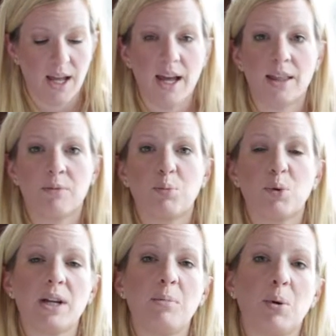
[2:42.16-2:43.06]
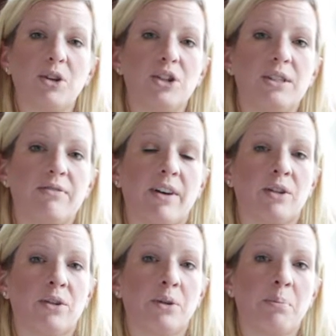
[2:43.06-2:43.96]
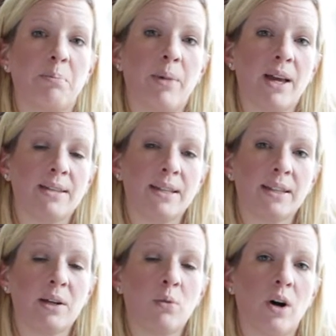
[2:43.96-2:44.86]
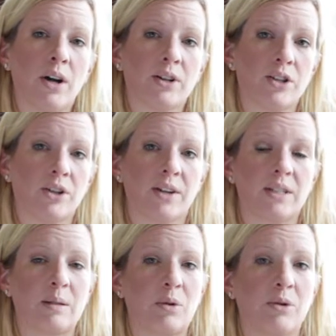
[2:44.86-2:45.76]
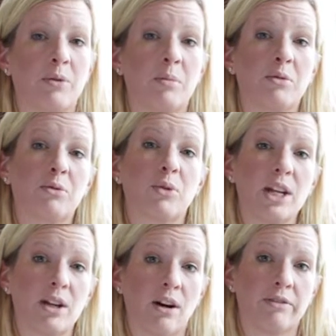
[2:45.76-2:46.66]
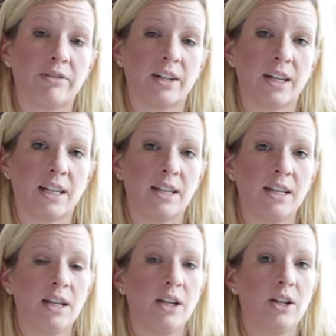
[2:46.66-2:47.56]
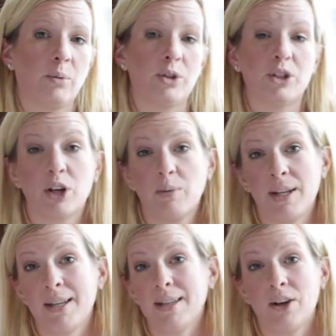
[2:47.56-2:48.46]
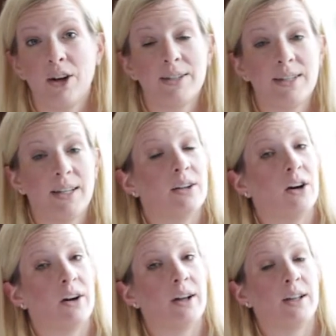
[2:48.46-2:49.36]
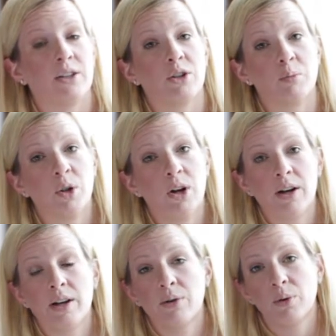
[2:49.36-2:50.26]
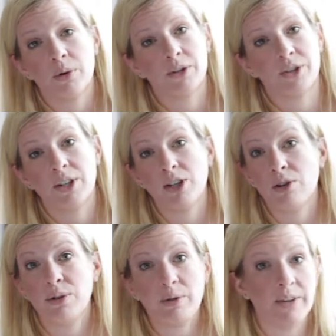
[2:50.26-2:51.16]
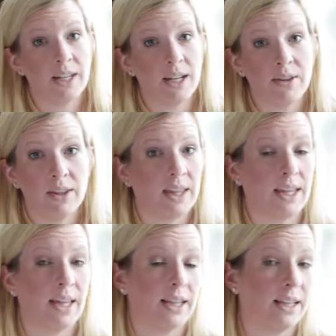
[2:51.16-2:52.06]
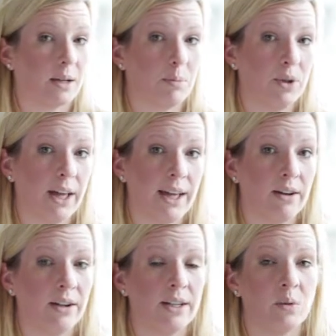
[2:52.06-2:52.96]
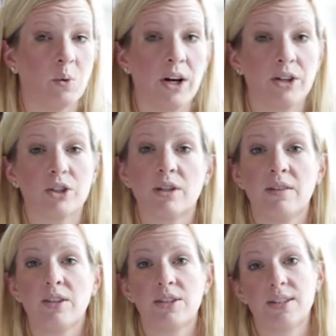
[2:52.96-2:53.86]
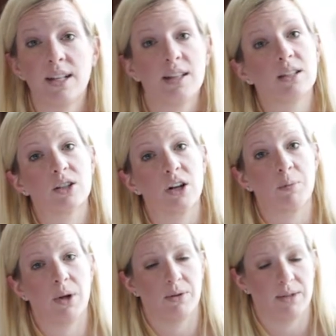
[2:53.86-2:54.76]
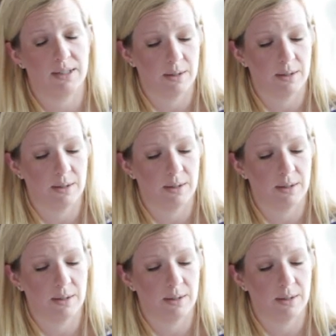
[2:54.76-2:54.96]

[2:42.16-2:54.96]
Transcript: And the pre-purchase funnel basically locks your customer from a free offering, which could be content on your blog or just a YouTube video that they can click play on and watch, or even just an Instagram post.